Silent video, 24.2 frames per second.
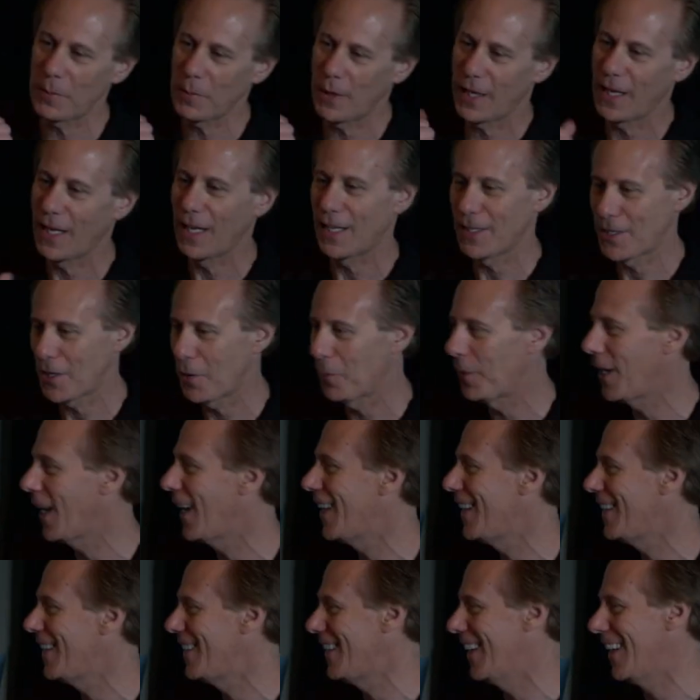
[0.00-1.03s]
me and tell me how
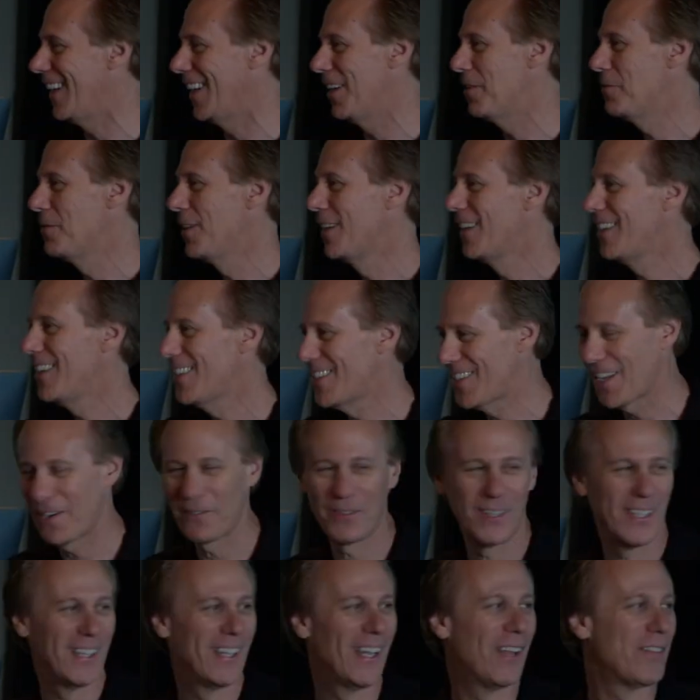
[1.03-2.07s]
you did it, because I'd
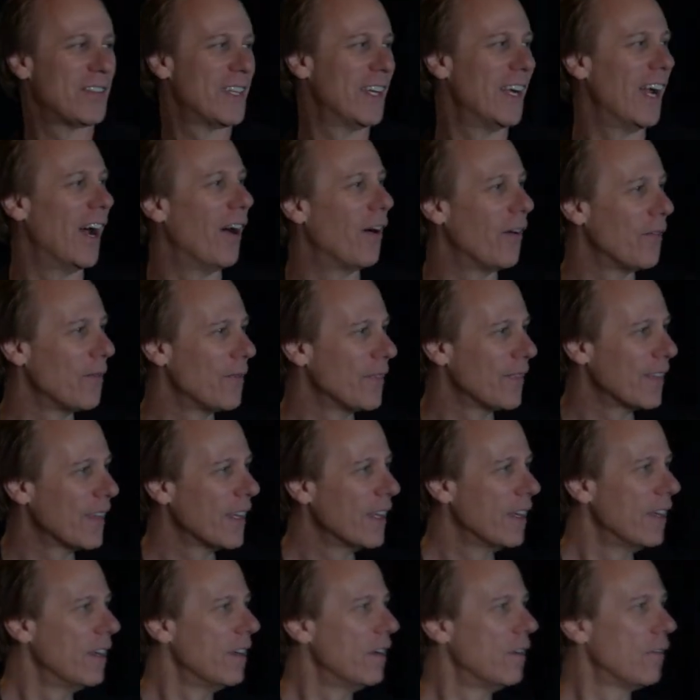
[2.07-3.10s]
really love to know.
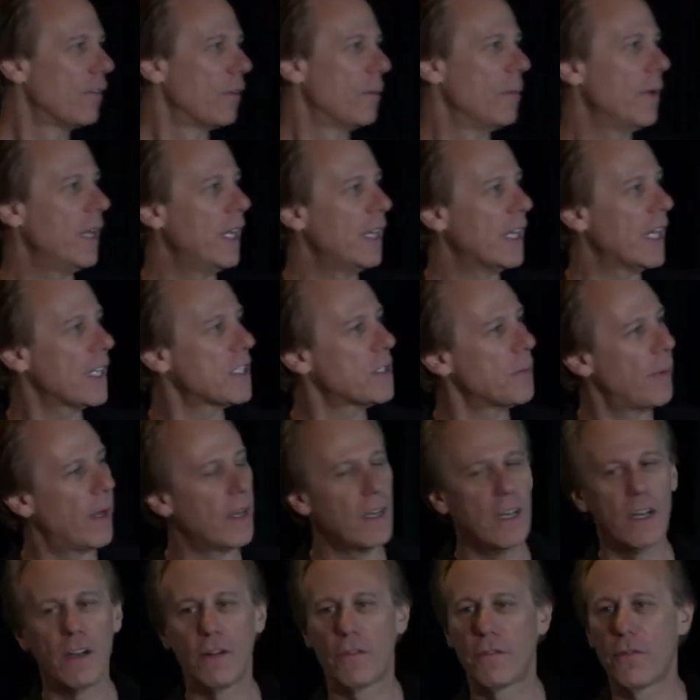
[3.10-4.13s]
For me, that's about
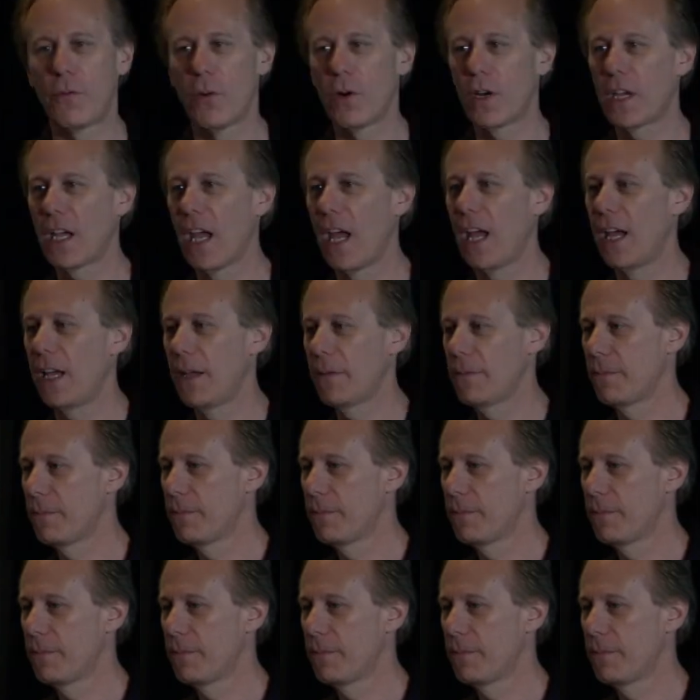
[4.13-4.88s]
it on 4K.